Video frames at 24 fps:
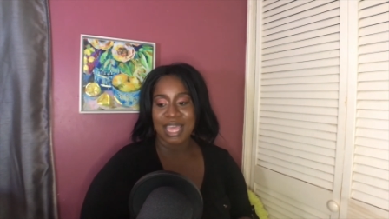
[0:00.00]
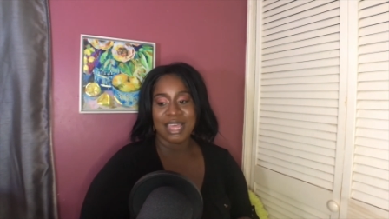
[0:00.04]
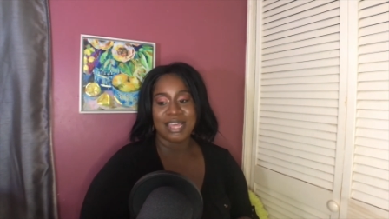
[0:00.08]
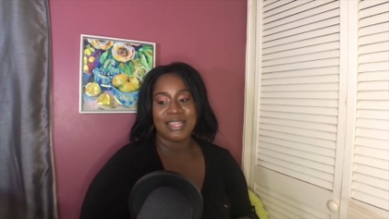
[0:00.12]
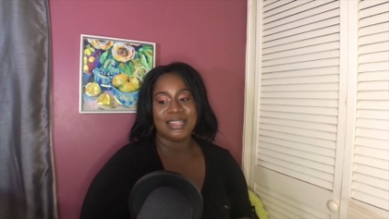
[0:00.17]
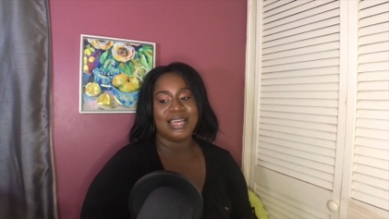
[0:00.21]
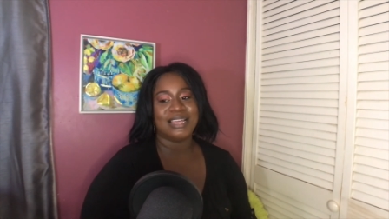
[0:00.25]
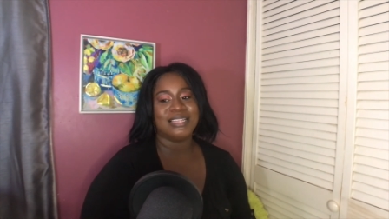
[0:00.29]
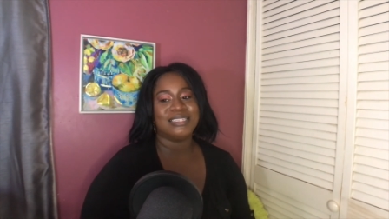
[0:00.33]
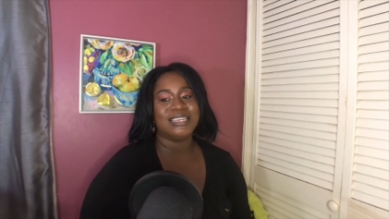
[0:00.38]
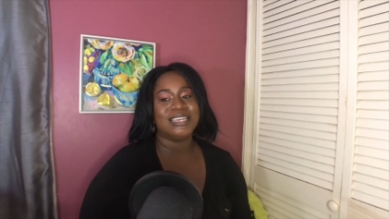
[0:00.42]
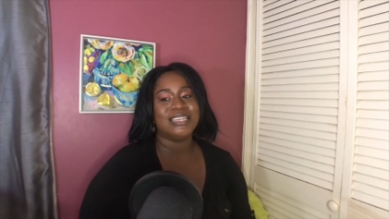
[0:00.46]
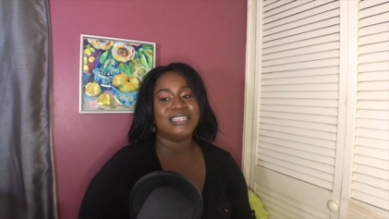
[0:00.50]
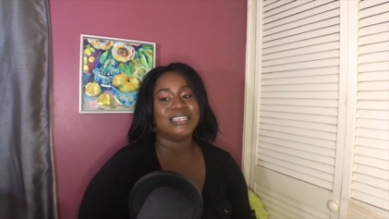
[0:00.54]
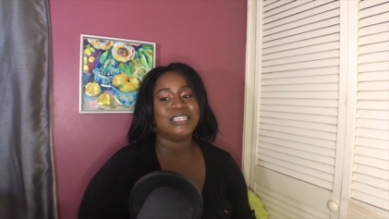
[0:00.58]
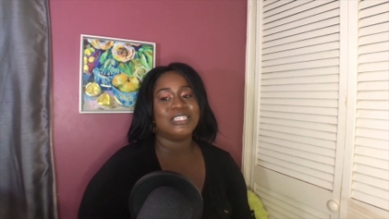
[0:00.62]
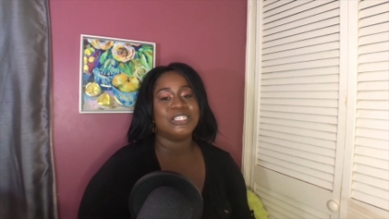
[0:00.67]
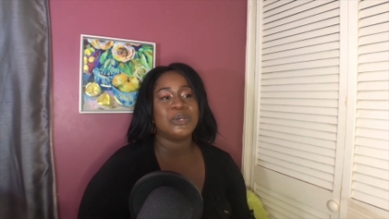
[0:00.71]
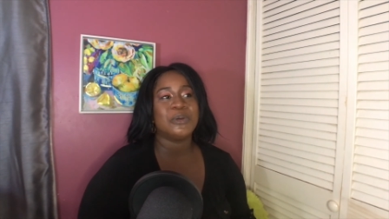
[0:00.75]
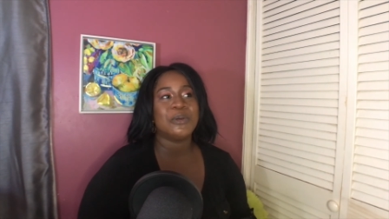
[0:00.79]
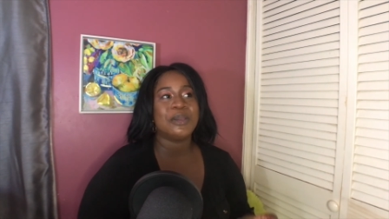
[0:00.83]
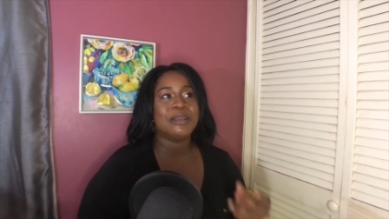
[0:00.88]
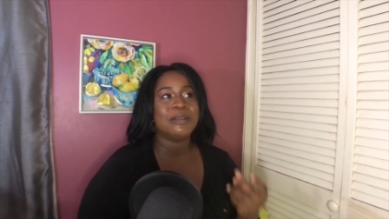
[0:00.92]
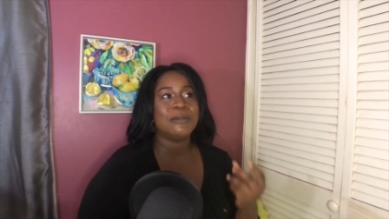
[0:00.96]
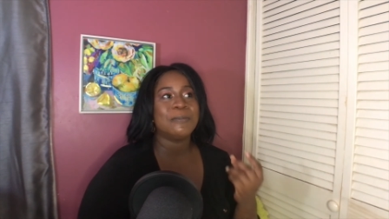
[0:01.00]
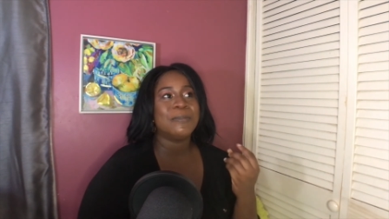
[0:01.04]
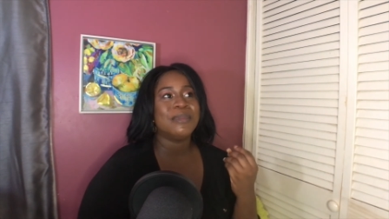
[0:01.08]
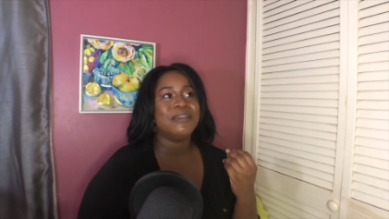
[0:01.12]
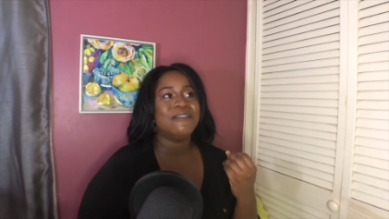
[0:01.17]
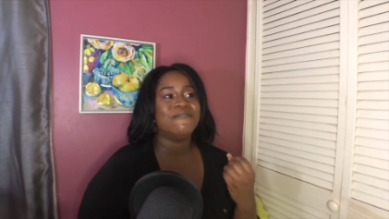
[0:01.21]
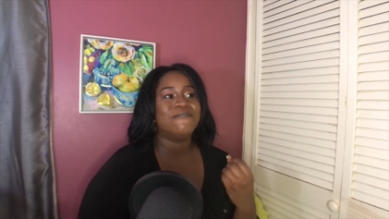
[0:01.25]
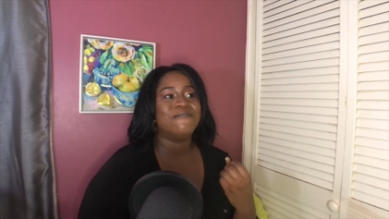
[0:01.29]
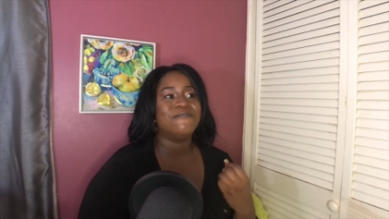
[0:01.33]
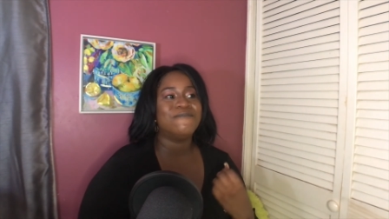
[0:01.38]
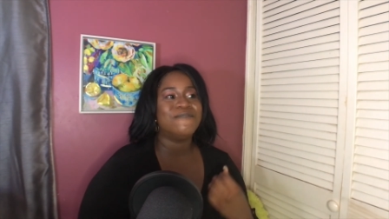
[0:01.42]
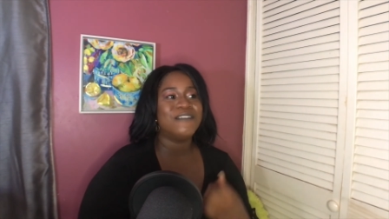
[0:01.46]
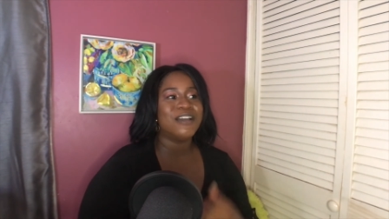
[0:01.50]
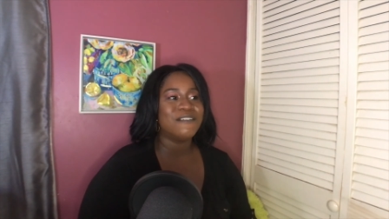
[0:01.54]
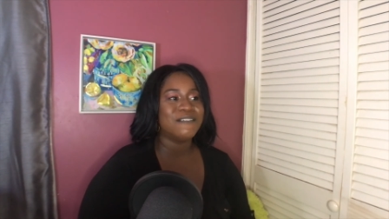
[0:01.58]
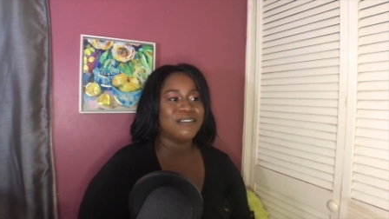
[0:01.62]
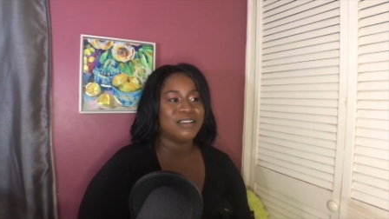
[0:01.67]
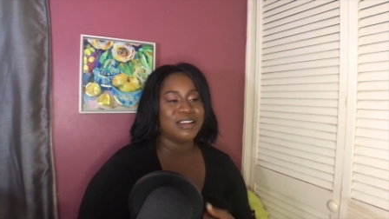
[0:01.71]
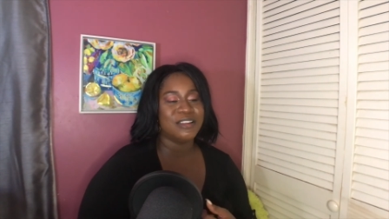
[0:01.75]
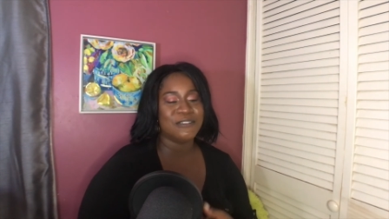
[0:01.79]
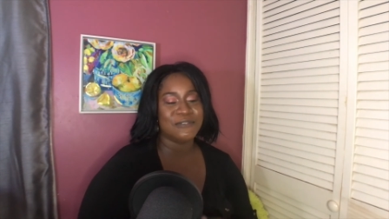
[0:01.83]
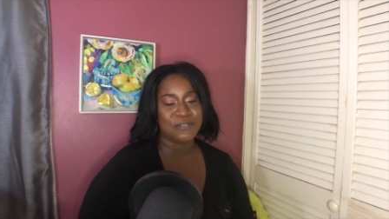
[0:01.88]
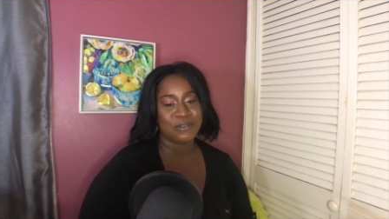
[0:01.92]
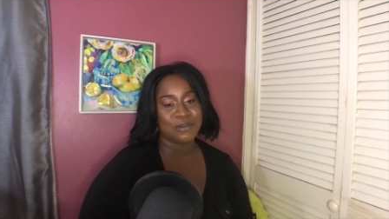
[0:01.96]
that it is going to be very
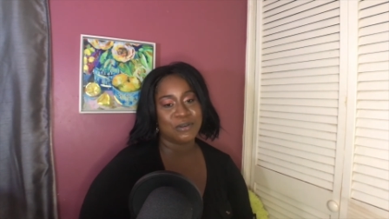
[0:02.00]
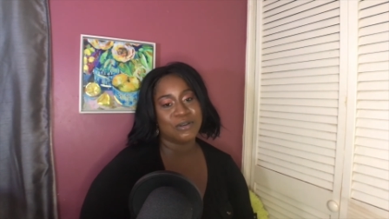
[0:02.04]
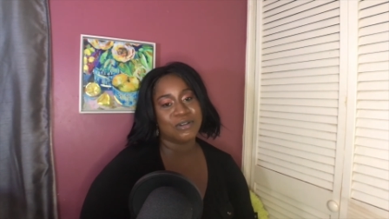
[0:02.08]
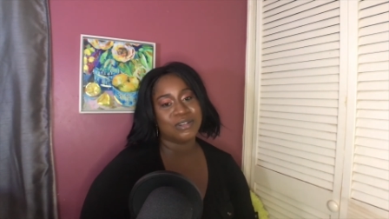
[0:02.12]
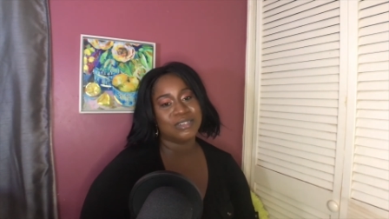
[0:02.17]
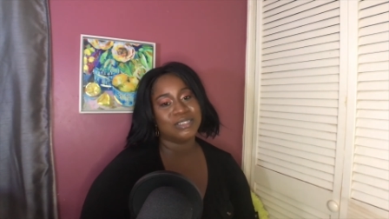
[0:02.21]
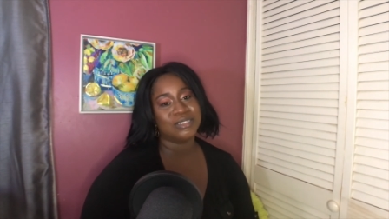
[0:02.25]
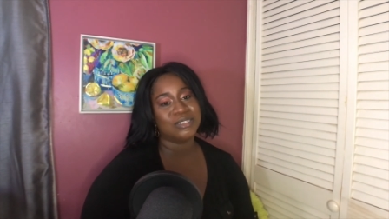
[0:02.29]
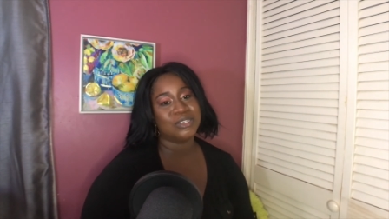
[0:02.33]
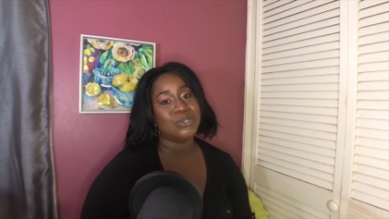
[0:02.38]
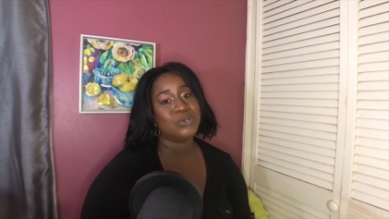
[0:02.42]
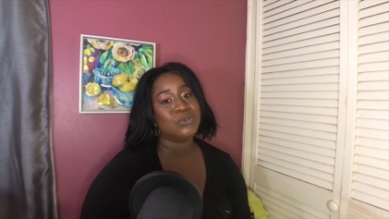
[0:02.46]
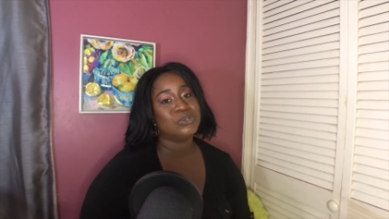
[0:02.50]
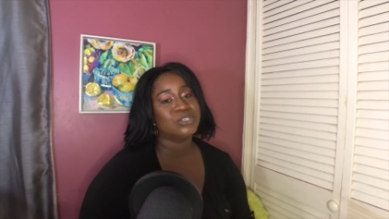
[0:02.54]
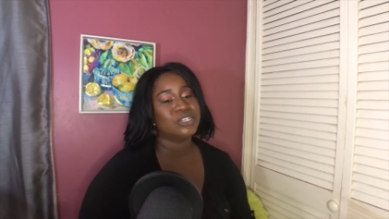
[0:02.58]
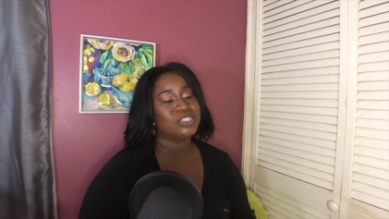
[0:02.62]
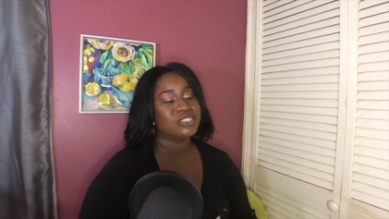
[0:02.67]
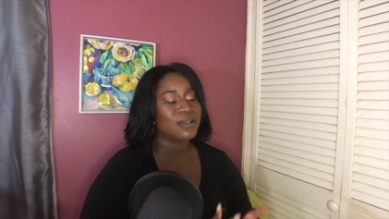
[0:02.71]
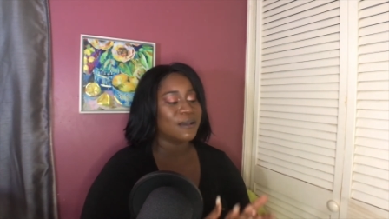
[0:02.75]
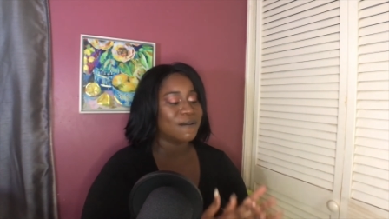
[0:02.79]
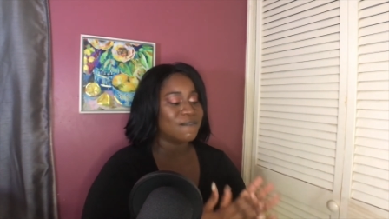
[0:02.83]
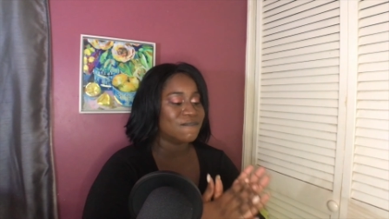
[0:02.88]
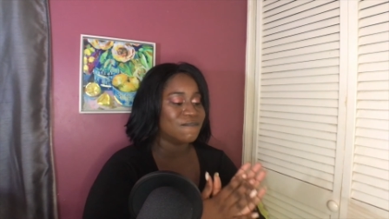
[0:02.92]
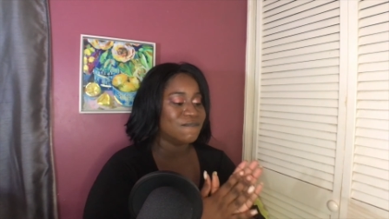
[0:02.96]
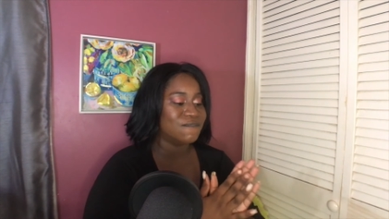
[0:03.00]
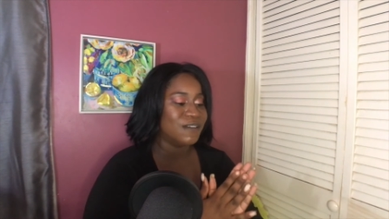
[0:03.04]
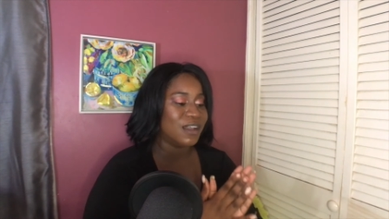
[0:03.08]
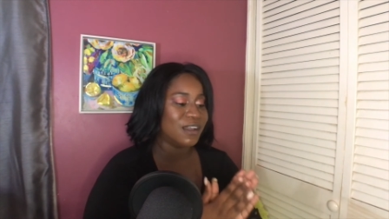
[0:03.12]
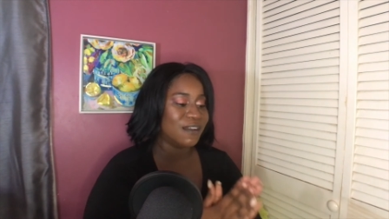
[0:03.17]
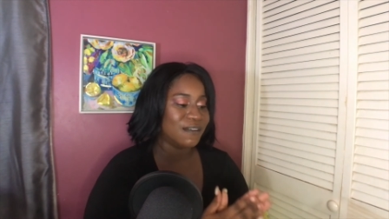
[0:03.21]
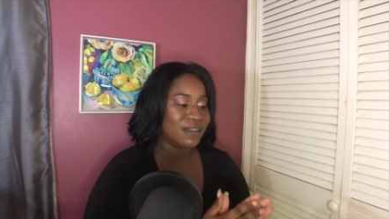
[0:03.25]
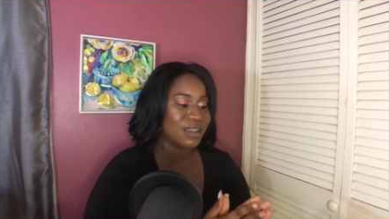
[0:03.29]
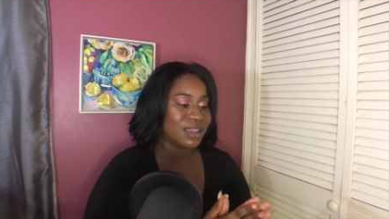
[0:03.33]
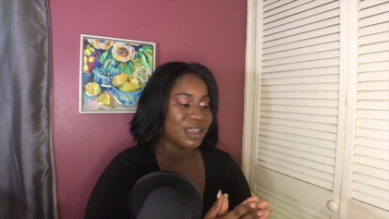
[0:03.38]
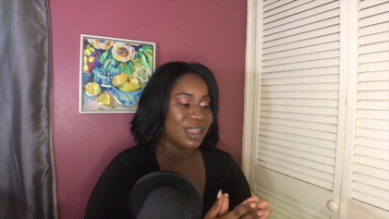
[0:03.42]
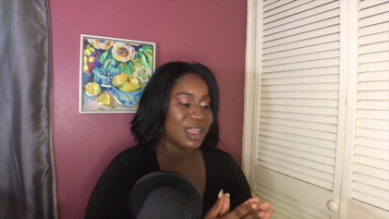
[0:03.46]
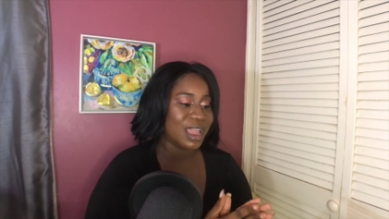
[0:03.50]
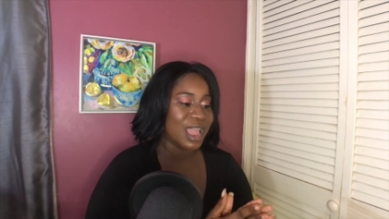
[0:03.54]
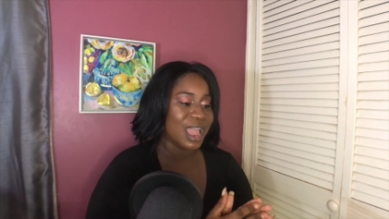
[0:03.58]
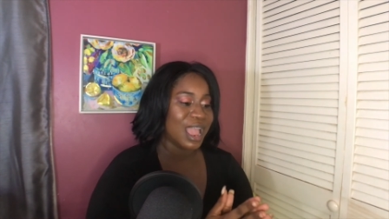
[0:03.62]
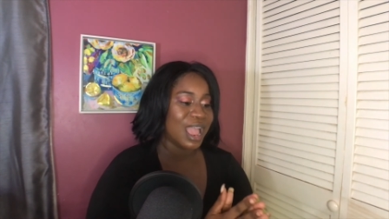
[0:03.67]
difficult to do such a very